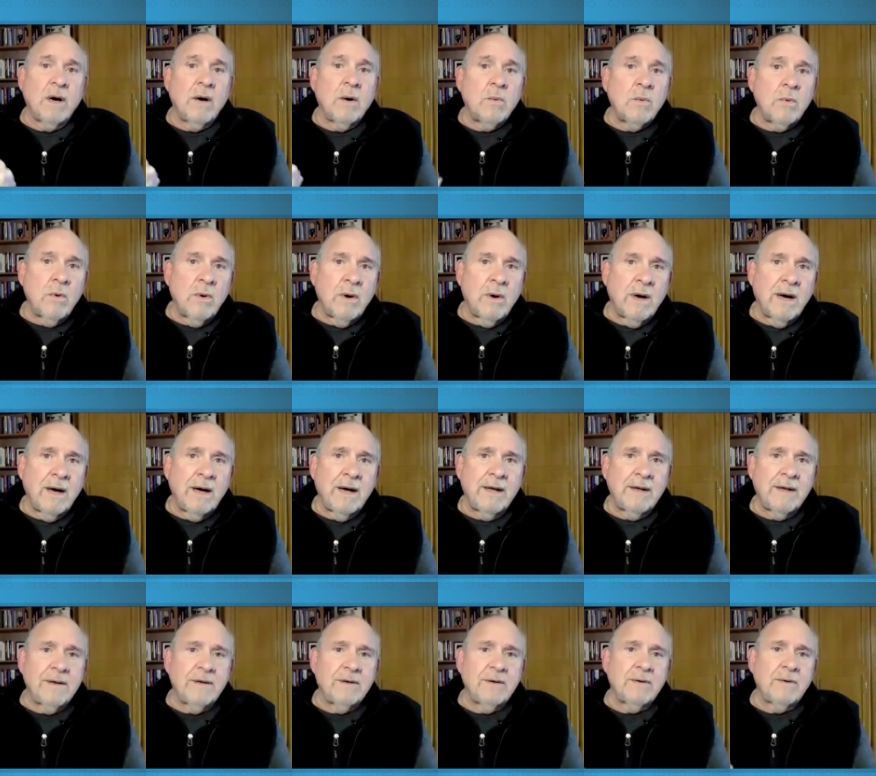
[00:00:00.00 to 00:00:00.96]
a
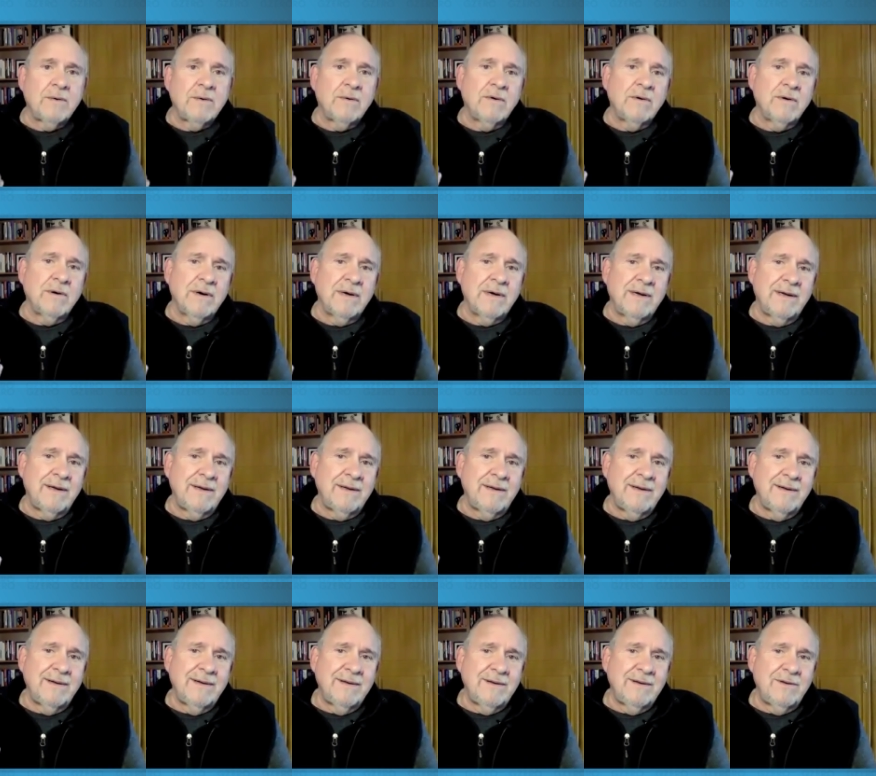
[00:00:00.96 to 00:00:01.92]
Wuhan or a
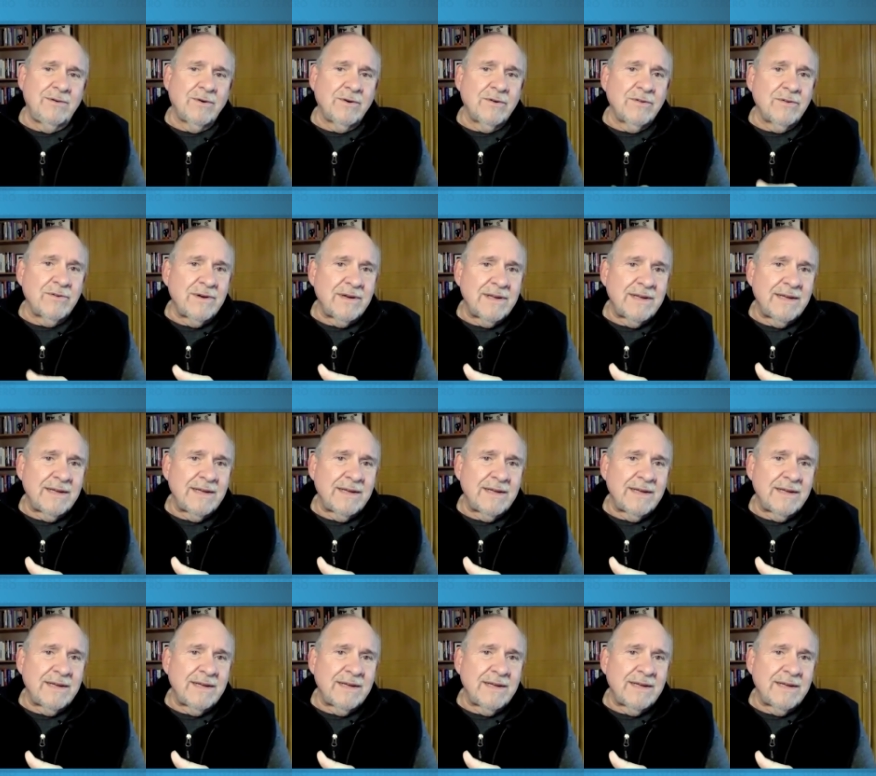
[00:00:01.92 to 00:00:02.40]
northern